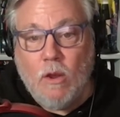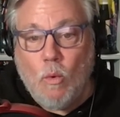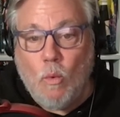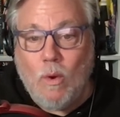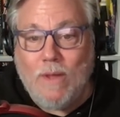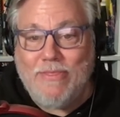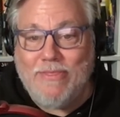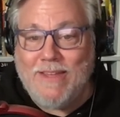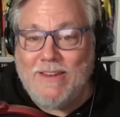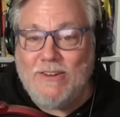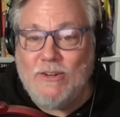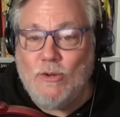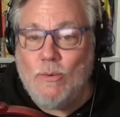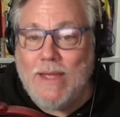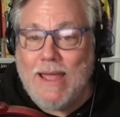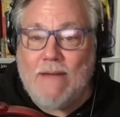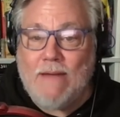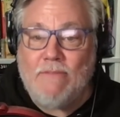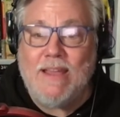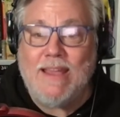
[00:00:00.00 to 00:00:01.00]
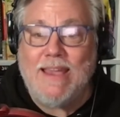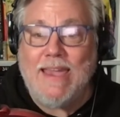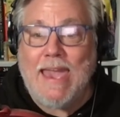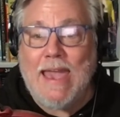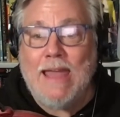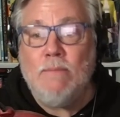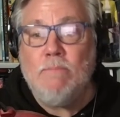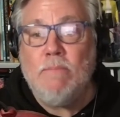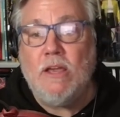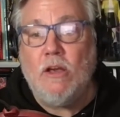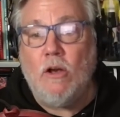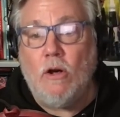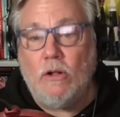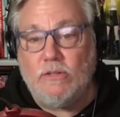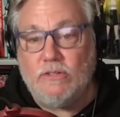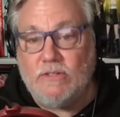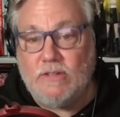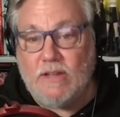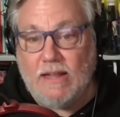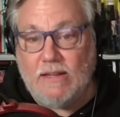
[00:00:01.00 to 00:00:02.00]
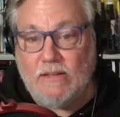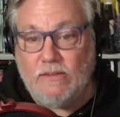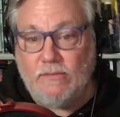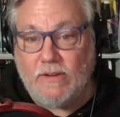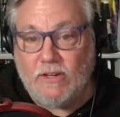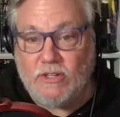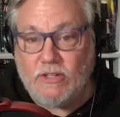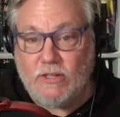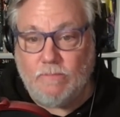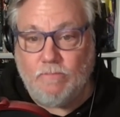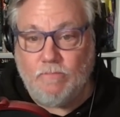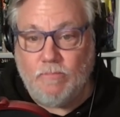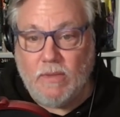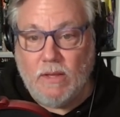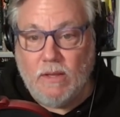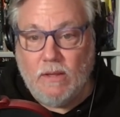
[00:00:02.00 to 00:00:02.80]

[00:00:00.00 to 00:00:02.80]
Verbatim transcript: what then do we have that can be called science fiction?